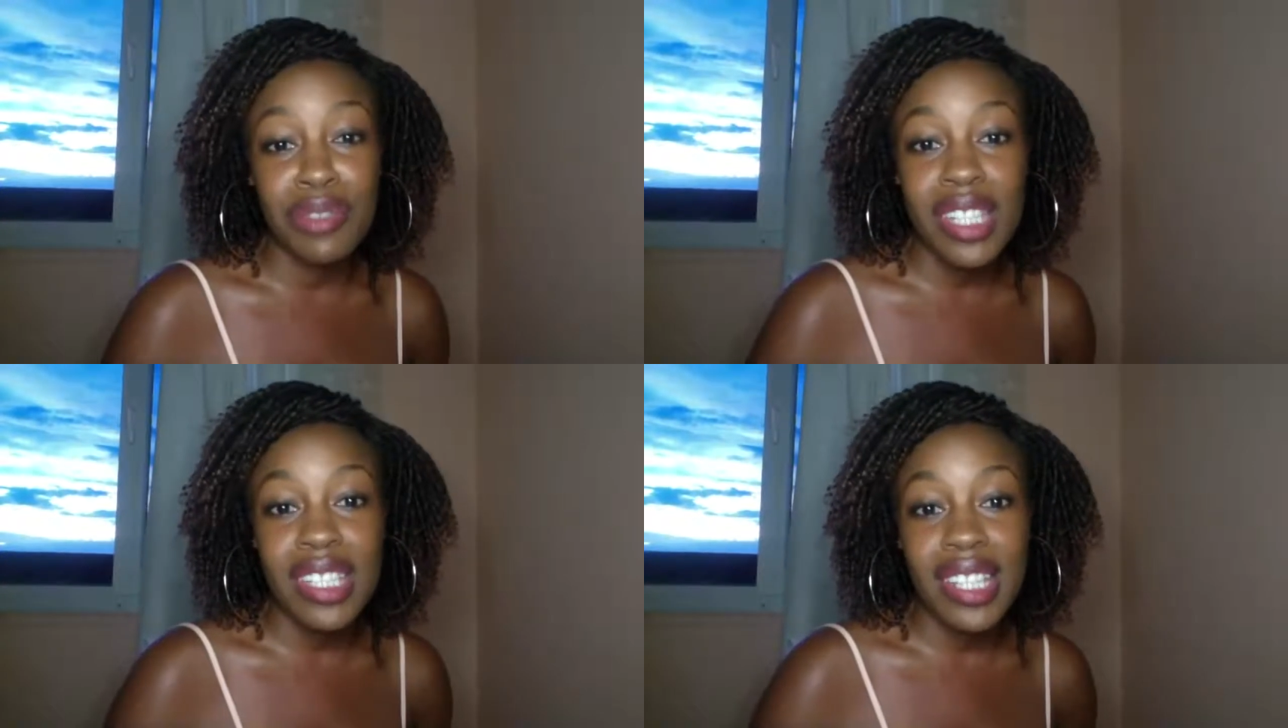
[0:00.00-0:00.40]

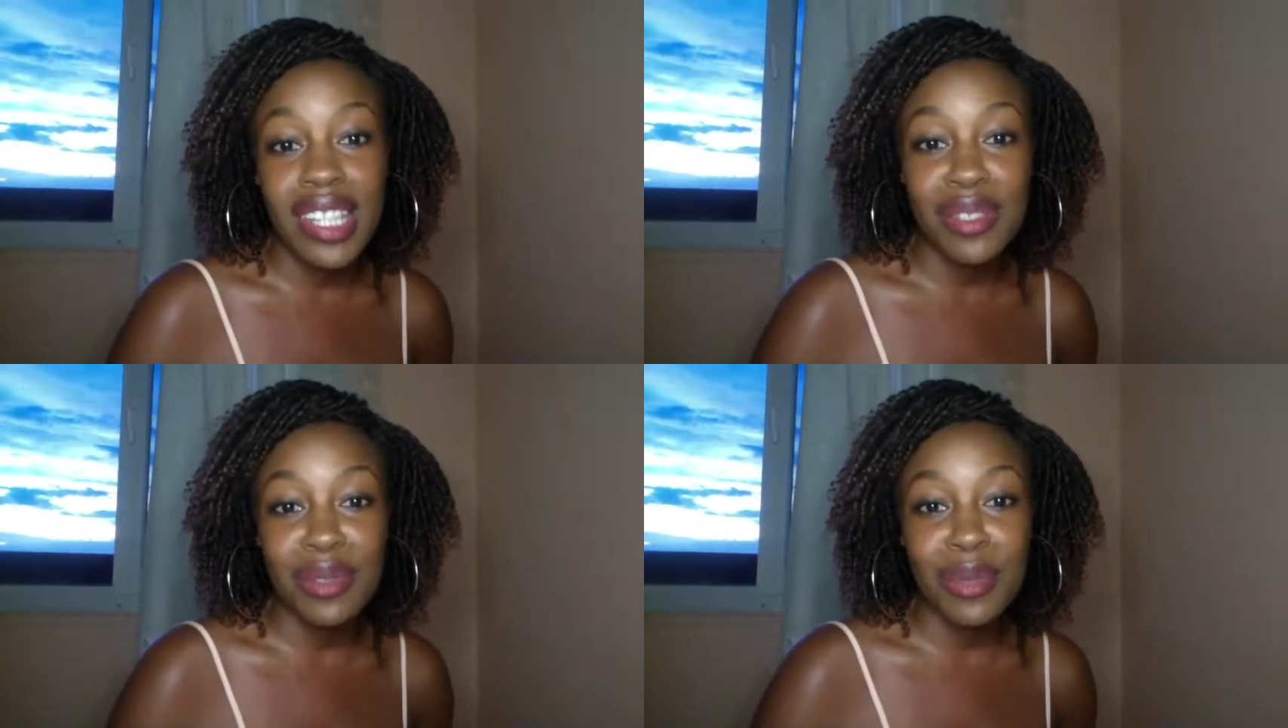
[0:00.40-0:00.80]
France the
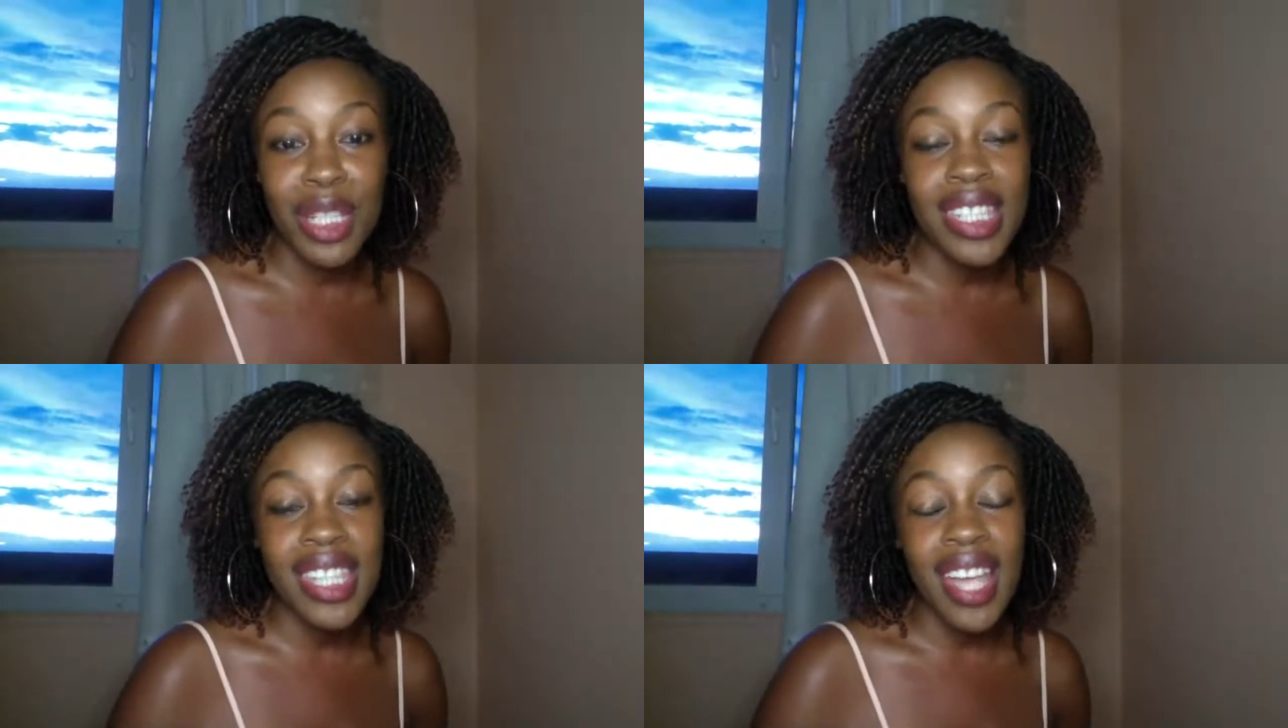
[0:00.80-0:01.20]
last 2
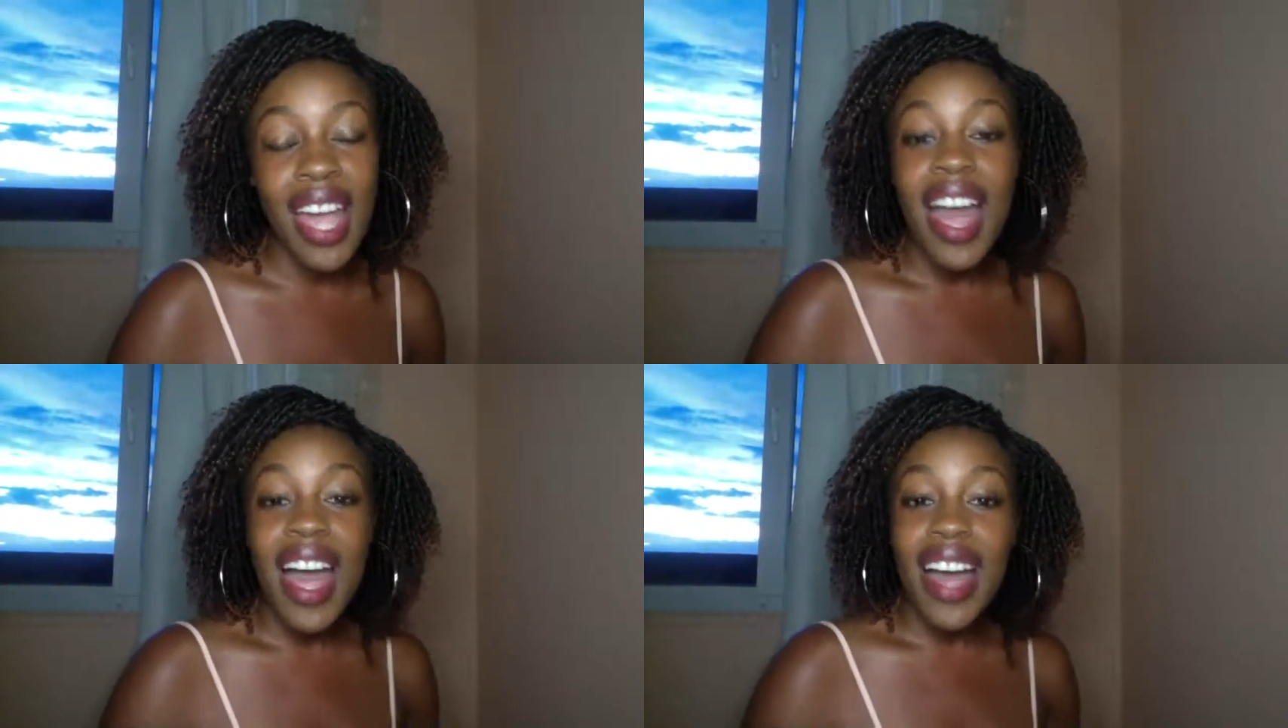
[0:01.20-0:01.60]
weeks.
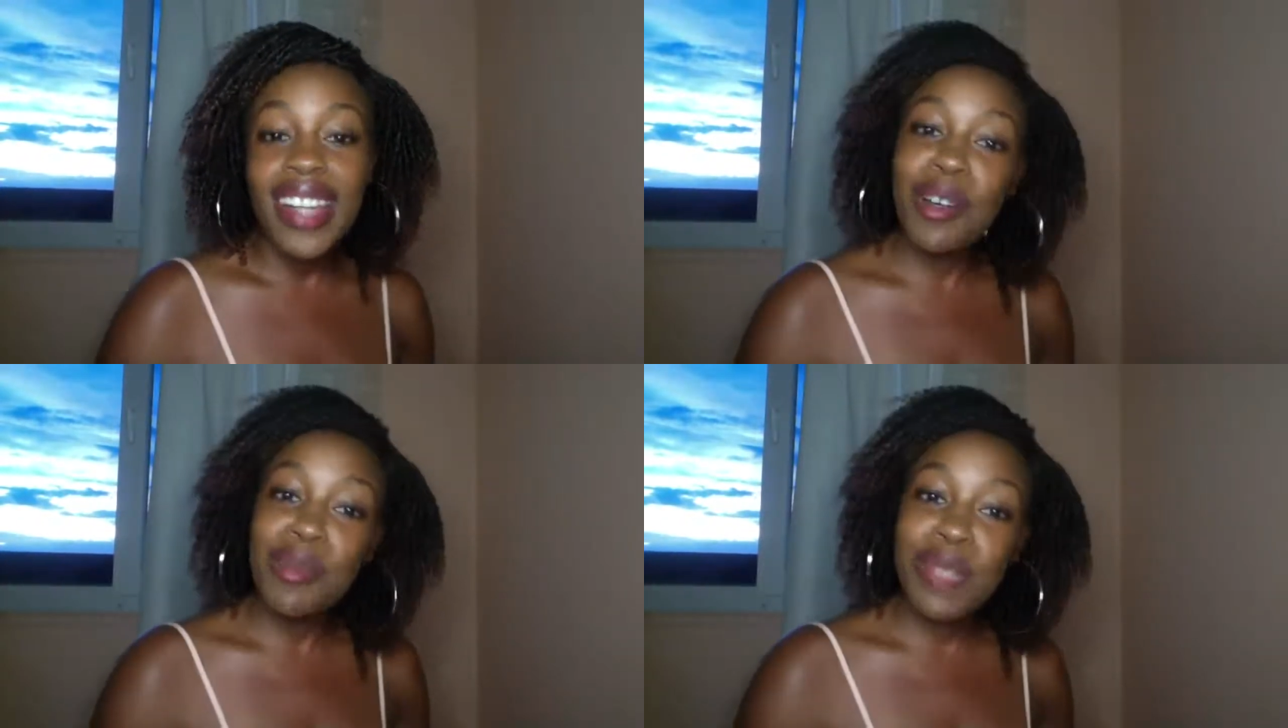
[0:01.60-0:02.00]

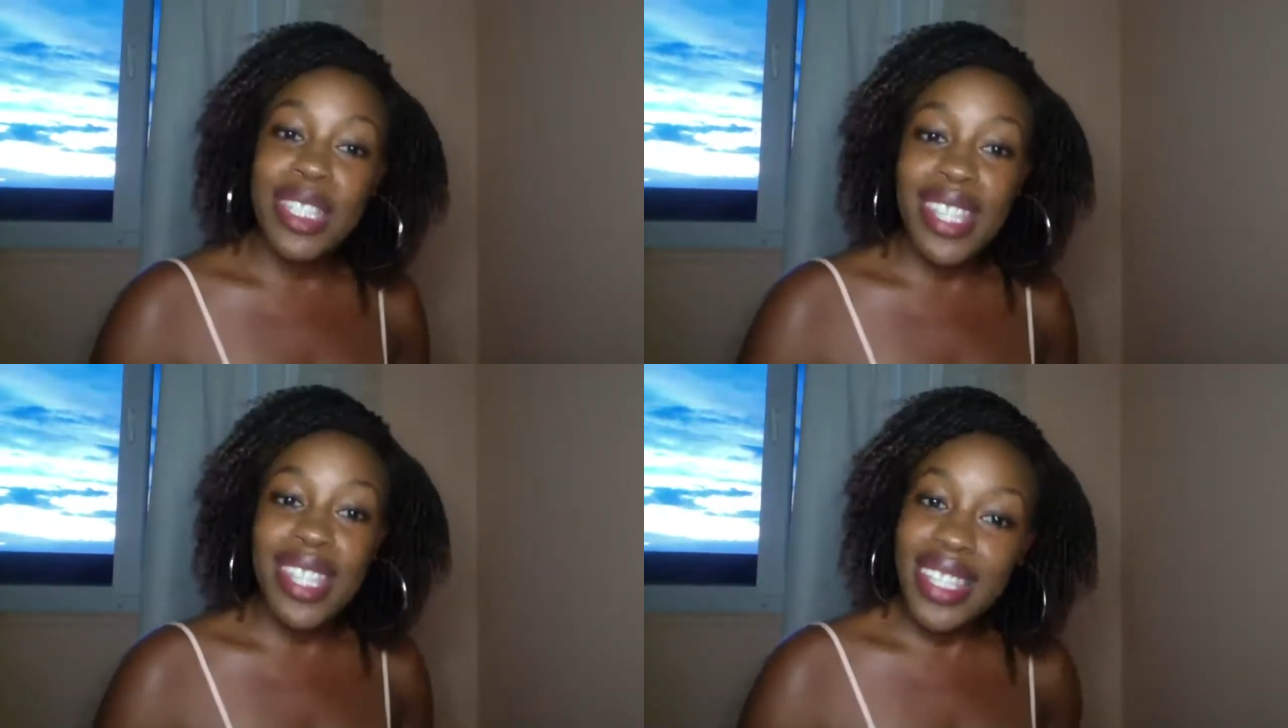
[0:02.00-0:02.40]
And I hope
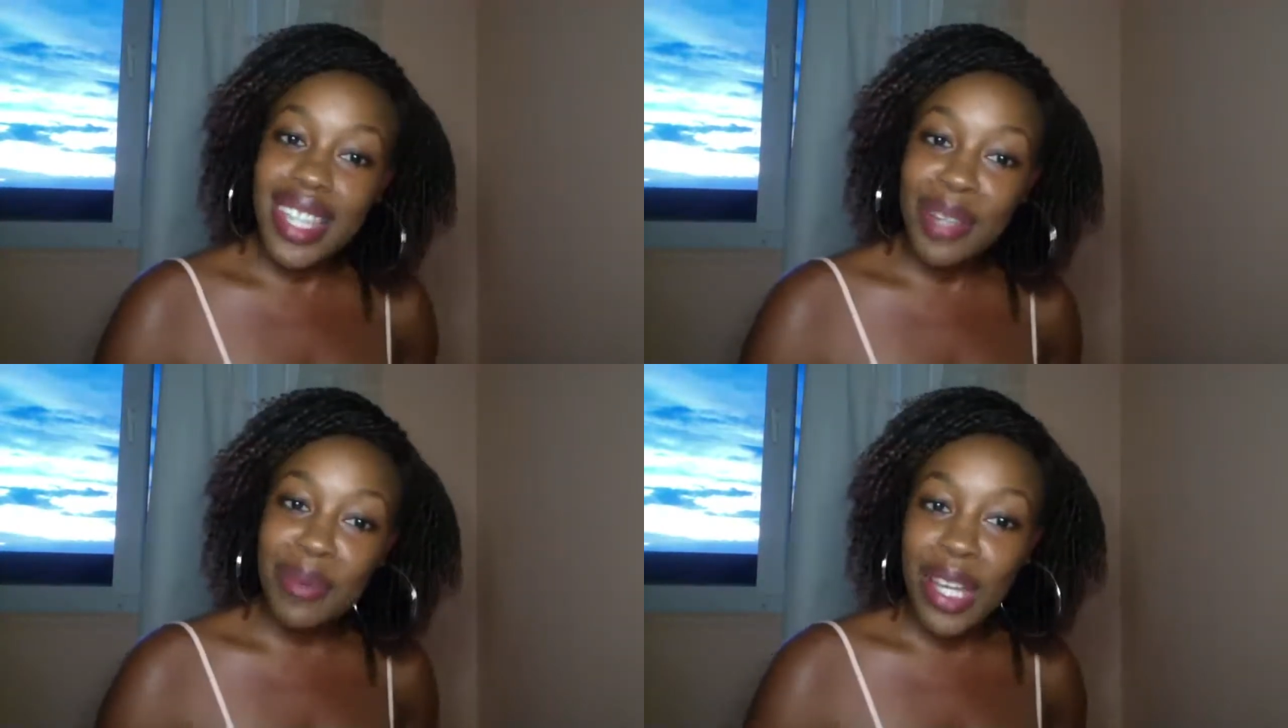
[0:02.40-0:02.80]
it stays
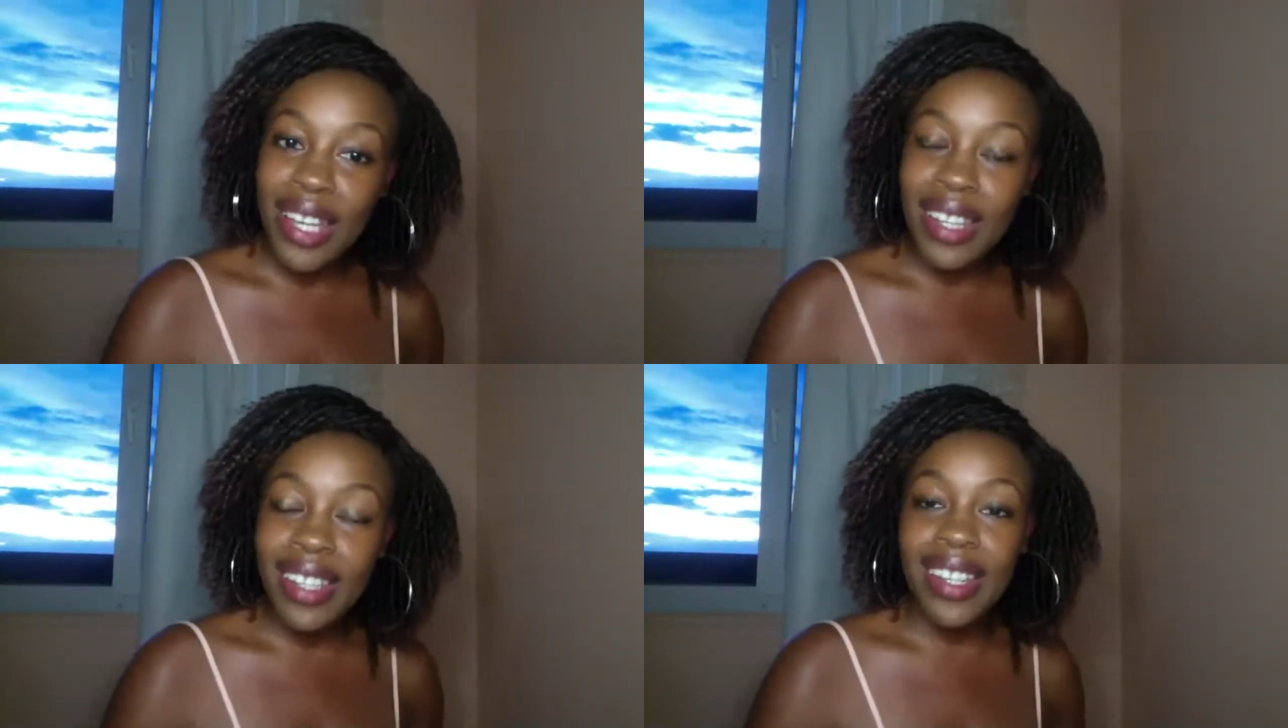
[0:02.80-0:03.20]
that
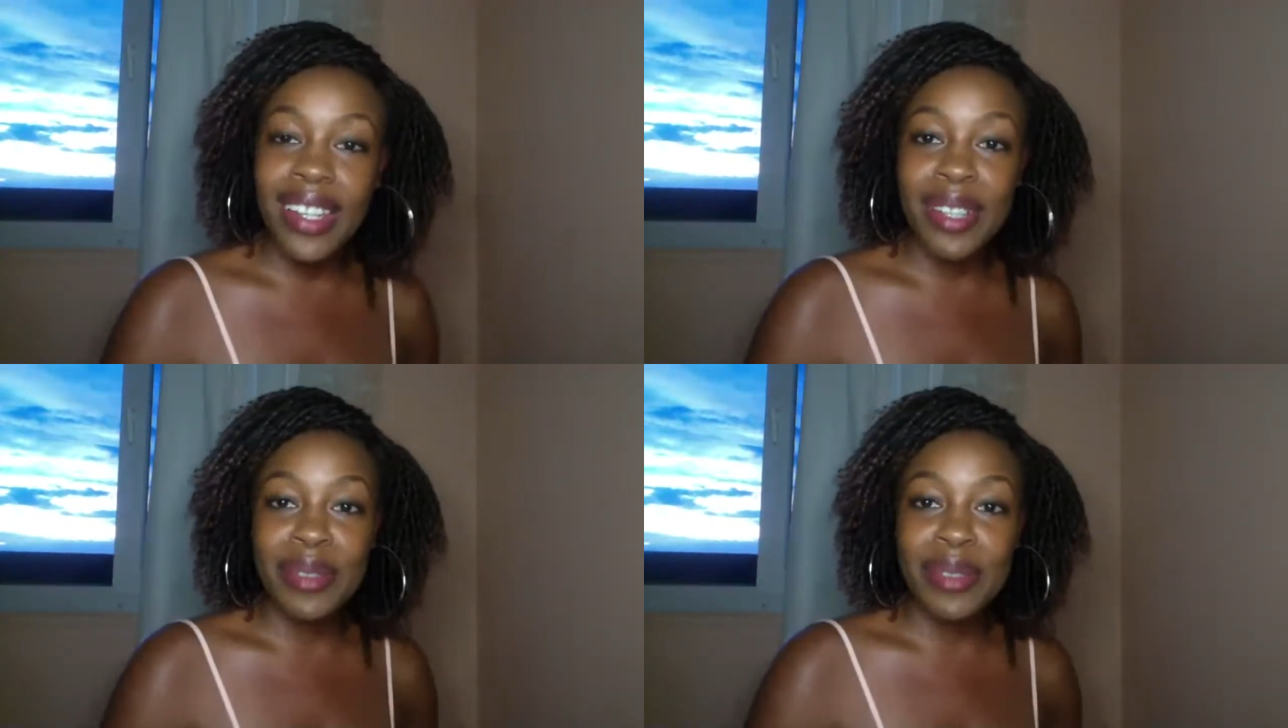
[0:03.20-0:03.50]
way.